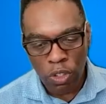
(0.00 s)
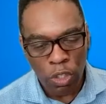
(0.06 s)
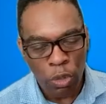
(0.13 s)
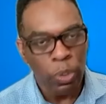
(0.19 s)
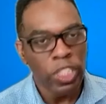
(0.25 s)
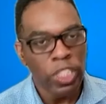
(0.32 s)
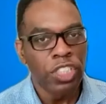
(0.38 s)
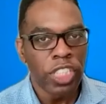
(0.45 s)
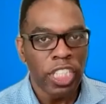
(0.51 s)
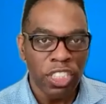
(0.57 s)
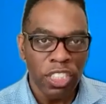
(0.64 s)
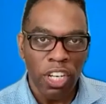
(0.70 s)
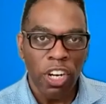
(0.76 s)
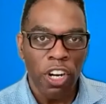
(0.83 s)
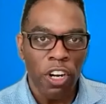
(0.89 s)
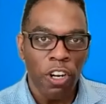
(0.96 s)
we
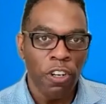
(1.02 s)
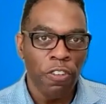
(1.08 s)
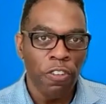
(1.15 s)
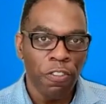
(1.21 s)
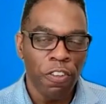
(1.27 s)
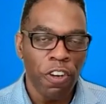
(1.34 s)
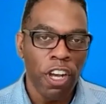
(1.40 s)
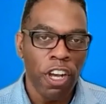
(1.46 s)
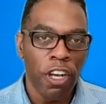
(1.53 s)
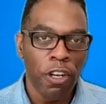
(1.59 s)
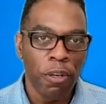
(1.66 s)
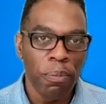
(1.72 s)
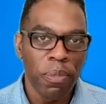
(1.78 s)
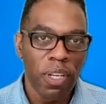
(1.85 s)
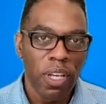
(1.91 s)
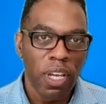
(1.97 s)
just heard
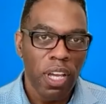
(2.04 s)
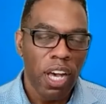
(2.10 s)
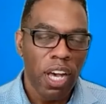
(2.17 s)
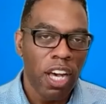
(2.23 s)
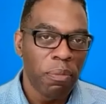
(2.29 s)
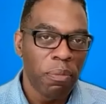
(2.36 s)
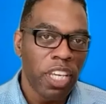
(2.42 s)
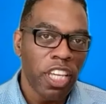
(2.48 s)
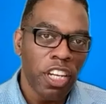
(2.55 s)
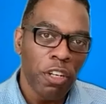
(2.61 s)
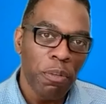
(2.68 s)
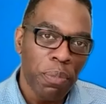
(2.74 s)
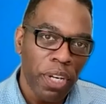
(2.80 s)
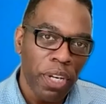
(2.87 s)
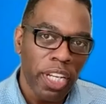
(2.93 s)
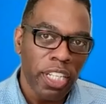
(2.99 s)
from
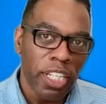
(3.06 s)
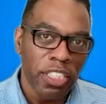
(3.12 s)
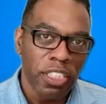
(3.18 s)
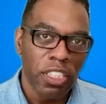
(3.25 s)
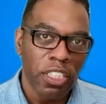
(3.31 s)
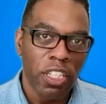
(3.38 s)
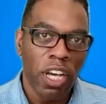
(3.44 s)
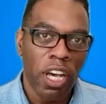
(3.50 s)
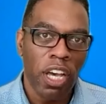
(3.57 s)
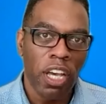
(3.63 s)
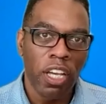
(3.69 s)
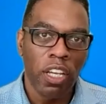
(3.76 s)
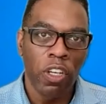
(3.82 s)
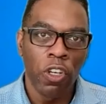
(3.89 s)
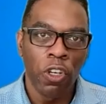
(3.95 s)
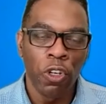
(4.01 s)
Ken Briggs,
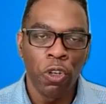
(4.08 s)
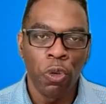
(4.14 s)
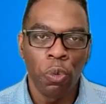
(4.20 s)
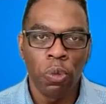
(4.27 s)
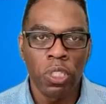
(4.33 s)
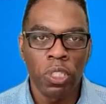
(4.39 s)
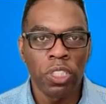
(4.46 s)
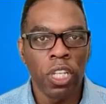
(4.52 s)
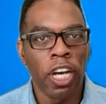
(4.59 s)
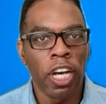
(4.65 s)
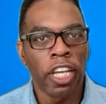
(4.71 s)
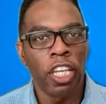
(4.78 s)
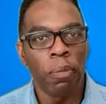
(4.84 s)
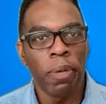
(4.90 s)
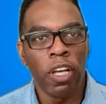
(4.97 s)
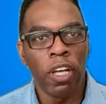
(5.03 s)
who was
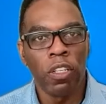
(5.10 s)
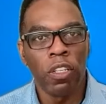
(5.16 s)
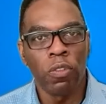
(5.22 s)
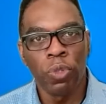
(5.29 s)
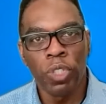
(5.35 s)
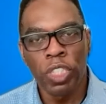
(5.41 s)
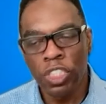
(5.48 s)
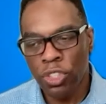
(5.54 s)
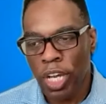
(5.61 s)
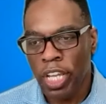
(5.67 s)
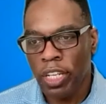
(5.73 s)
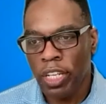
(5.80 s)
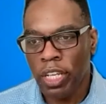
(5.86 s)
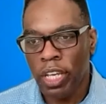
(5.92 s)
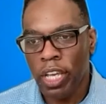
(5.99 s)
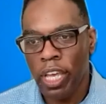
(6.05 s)
talking about really
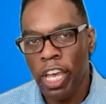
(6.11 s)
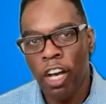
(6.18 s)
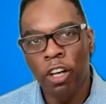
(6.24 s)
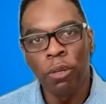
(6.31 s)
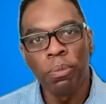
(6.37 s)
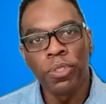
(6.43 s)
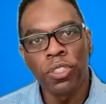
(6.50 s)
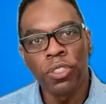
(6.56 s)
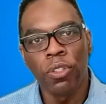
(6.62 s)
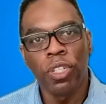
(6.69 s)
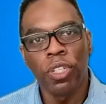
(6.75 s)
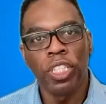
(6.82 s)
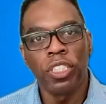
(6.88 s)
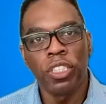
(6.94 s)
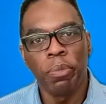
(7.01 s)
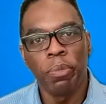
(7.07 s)
trying to help
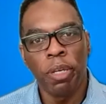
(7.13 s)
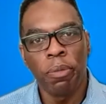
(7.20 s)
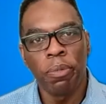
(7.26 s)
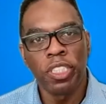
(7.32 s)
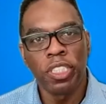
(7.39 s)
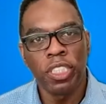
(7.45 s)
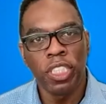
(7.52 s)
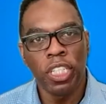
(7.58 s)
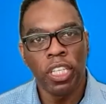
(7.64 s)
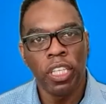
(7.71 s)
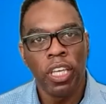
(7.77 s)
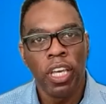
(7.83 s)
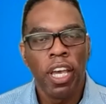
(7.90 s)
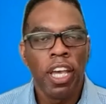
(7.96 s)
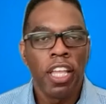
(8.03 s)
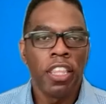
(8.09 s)
students to be able to
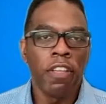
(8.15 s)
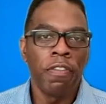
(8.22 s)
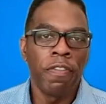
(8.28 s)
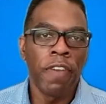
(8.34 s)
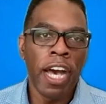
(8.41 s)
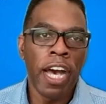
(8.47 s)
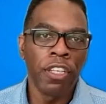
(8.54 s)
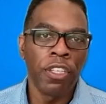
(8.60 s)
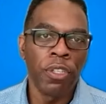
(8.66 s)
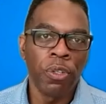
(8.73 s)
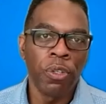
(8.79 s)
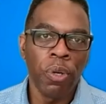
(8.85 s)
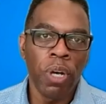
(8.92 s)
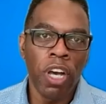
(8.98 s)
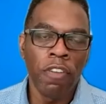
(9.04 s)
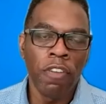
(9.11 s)
see the
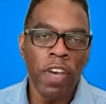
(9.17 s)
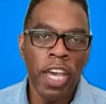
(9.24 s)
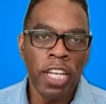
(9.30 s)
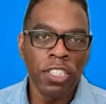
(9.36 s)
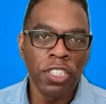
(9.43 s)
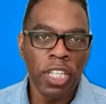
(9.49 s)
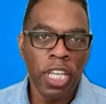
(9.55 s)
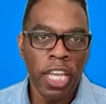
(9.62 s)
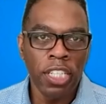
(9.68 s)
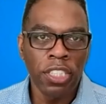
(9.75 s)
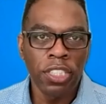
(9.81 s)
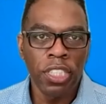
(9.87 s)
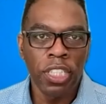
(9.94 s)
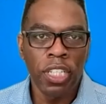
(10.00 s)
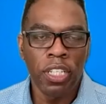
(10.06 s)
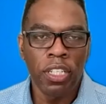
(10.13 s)
value of
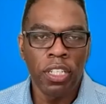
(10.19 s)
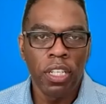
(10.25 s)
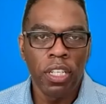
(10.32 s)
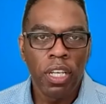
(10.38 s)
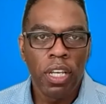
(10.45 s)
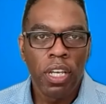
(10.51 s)
education,